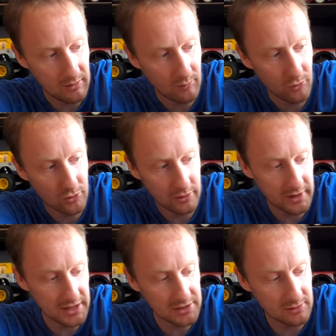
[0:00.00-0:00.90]
more on
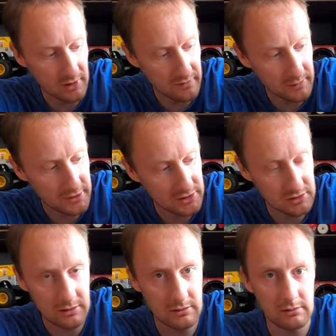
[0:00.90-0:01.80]
the edges or whatever,
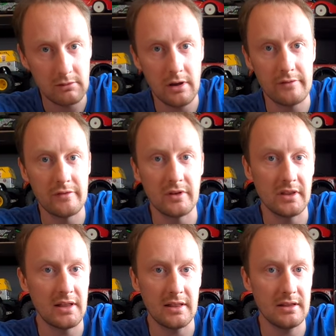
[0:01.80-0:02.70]
because if you've
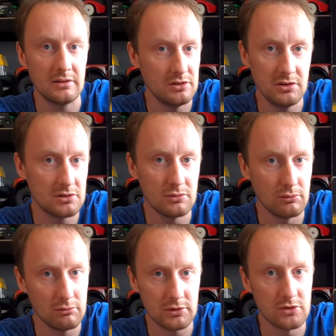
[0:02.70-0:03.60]
done that, there's
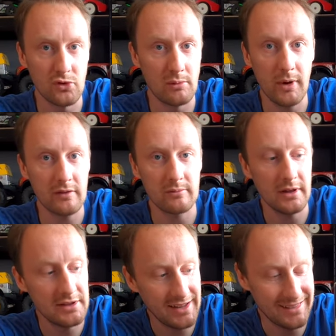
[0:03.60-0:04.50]
no coming back from
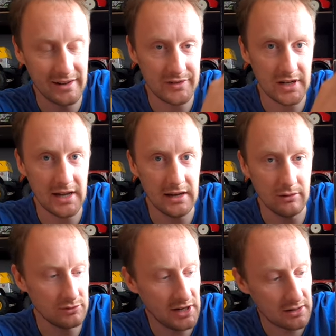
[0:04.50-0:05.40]
that. You can't lift it again.
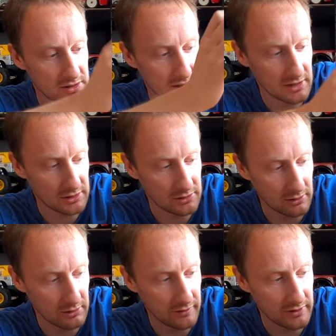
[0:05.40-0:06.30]
It'll tear the stickers
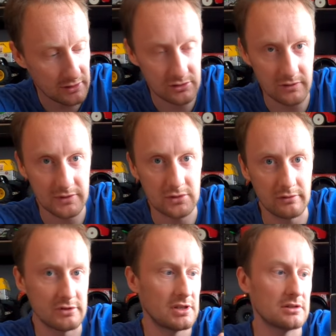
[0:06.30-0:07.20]
or lift the surface
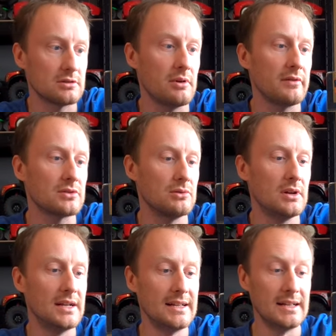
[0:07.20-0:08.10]
off the stickers or whatever. So
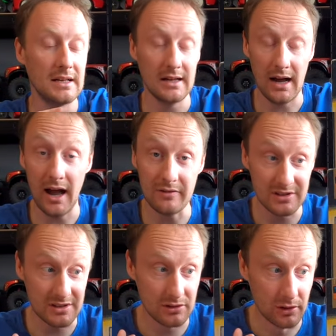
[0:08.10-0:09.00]
I
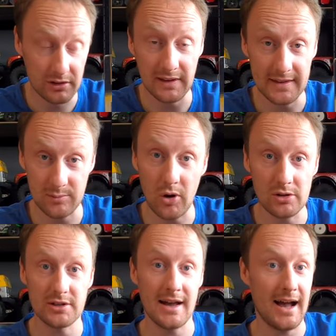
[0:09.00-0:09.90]
haven't looked in this
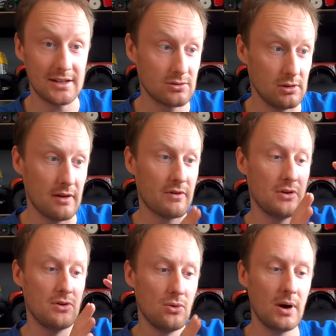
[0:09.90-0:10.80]
box yet at all. I've
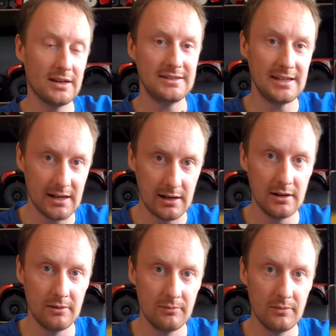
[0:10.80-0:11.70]
got no idea